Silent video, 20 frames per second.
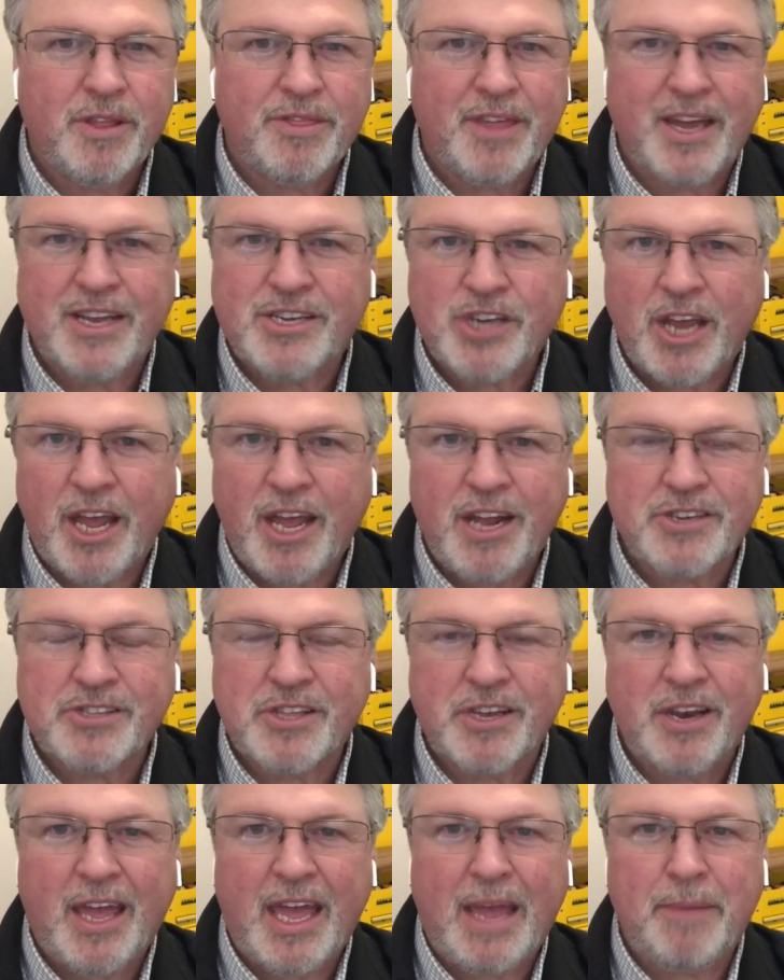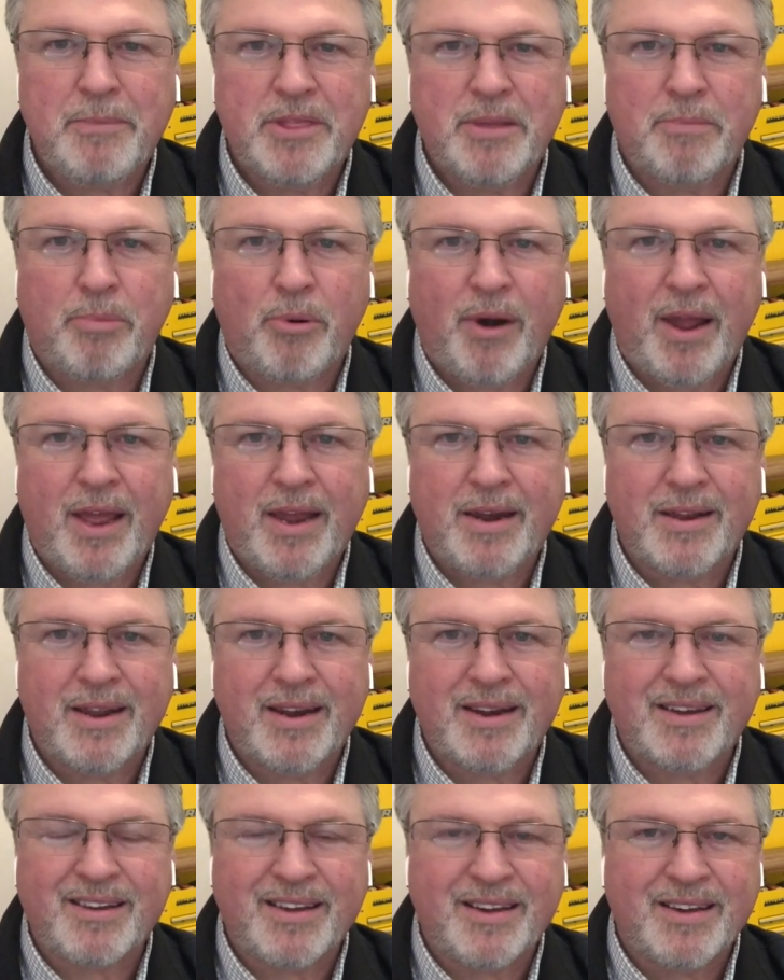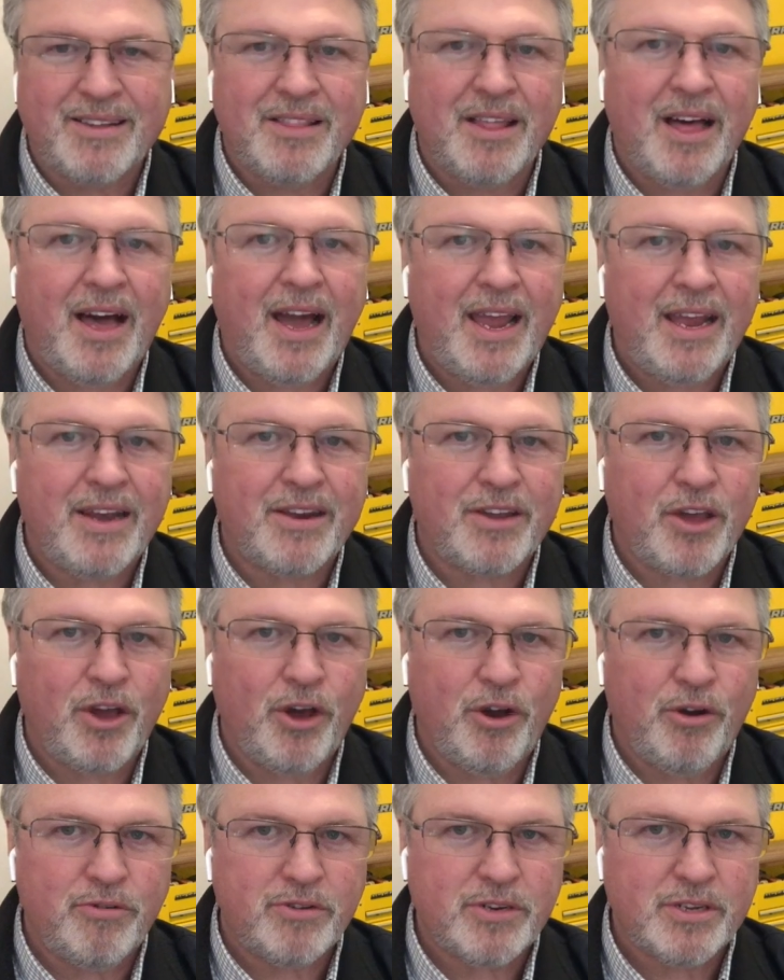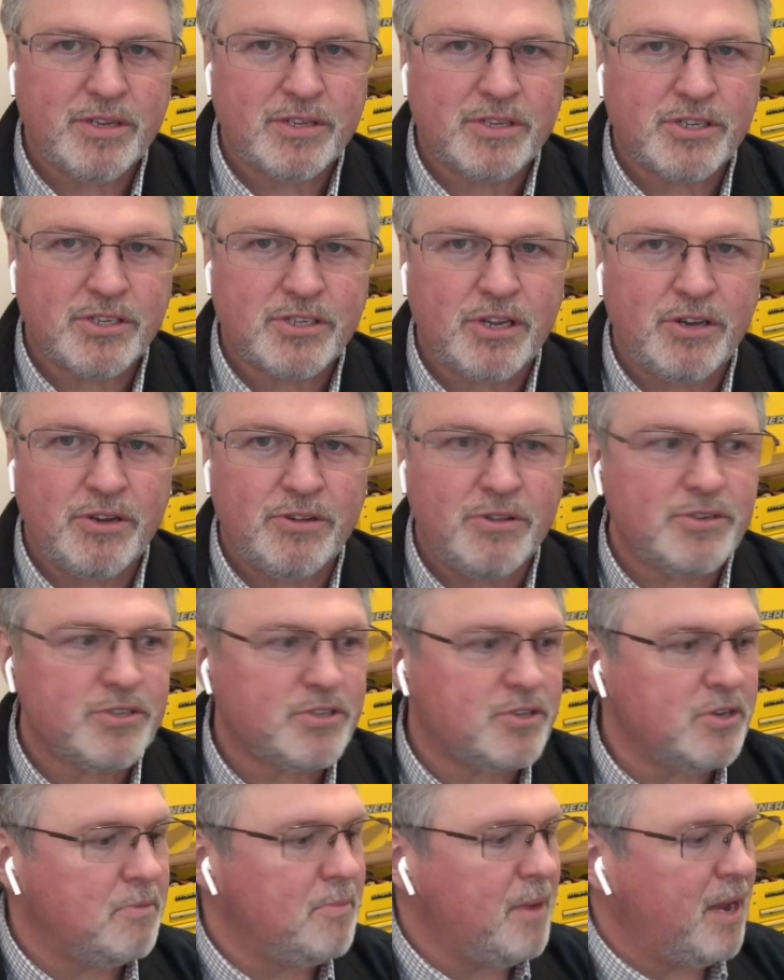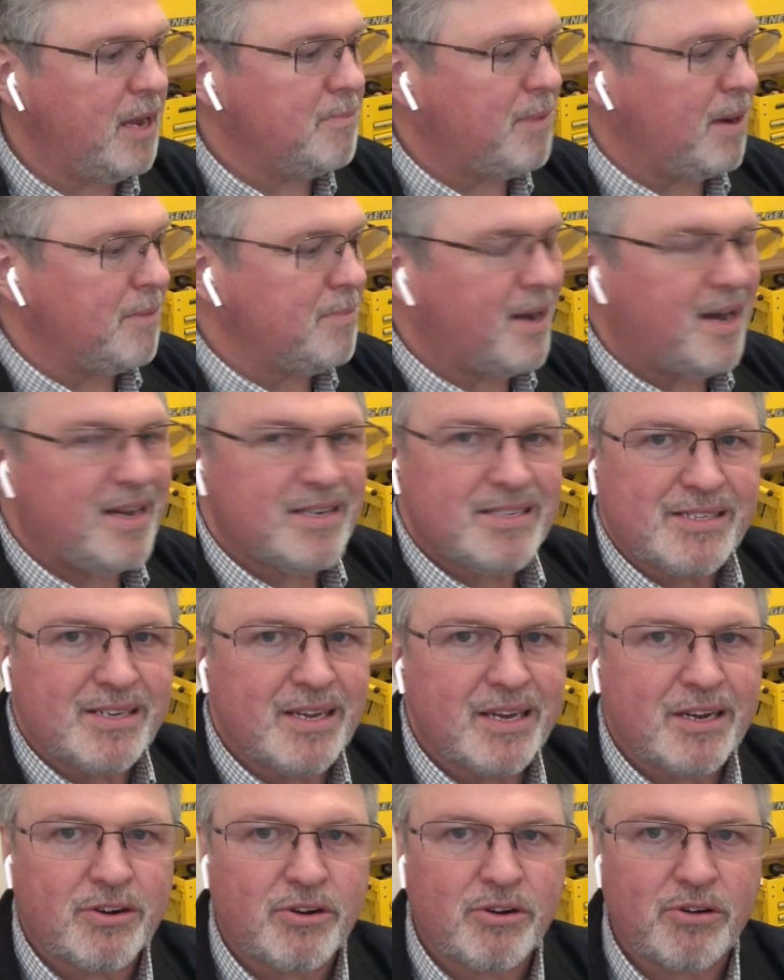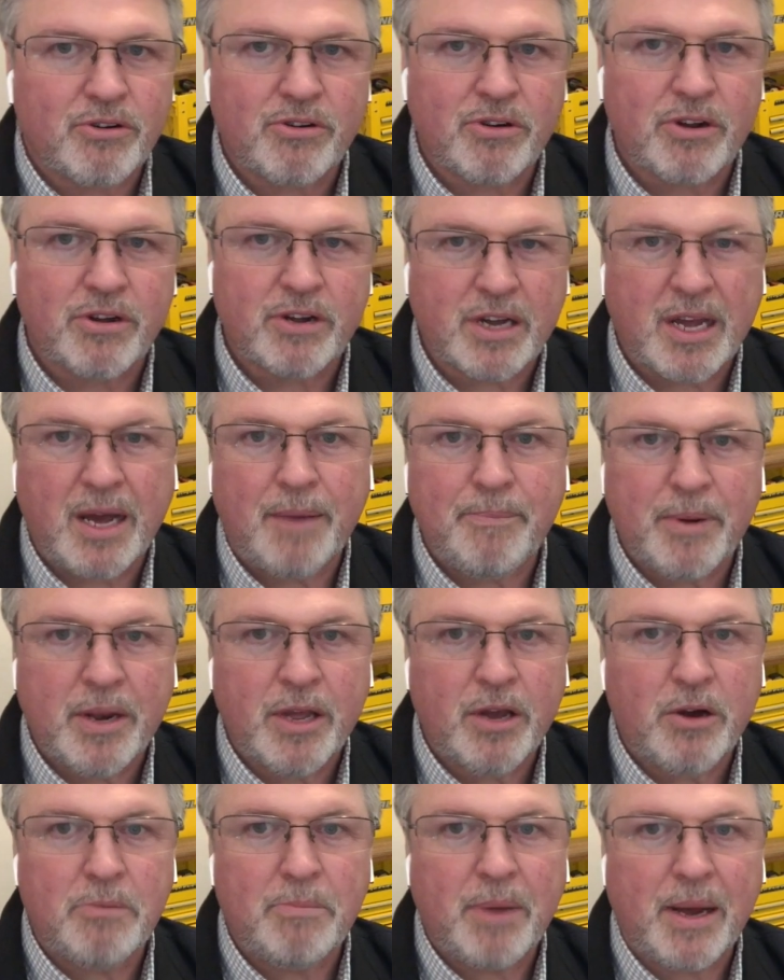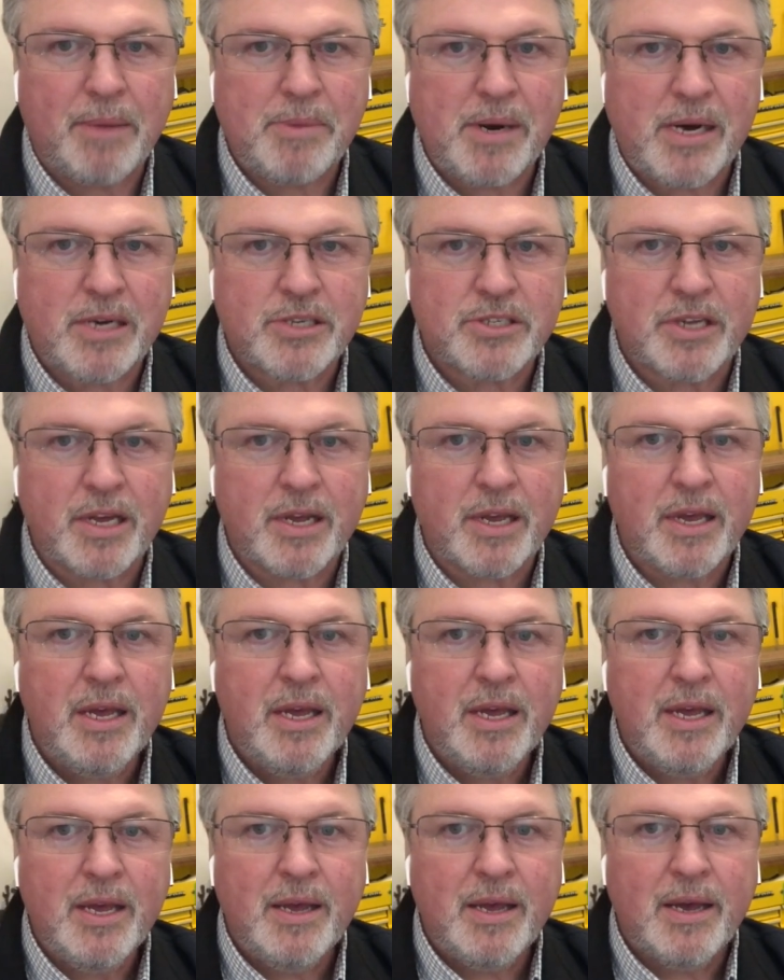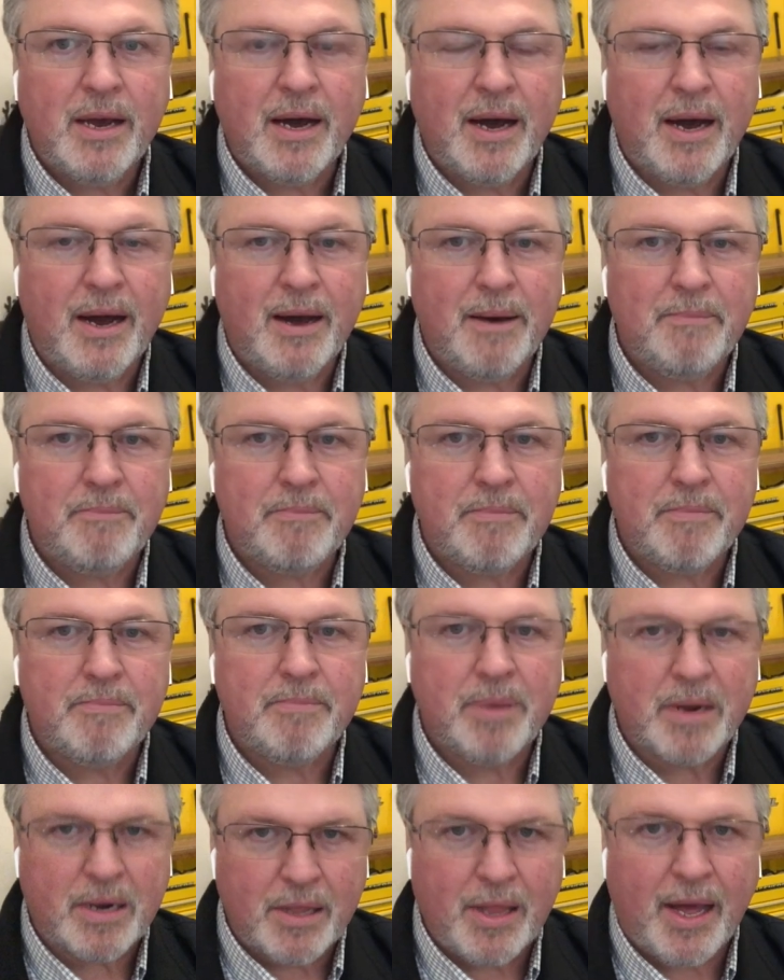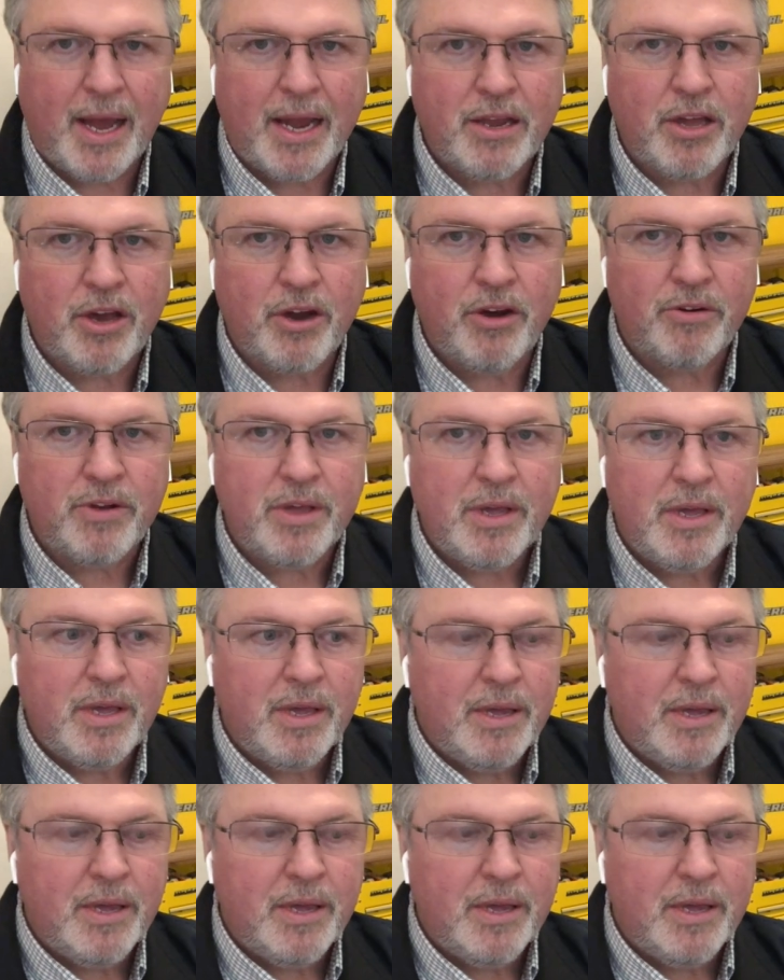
they changed the name and the branding to Glide Coat, still still made by Bostik or a company owned by Bostik, um, but Glide Coat.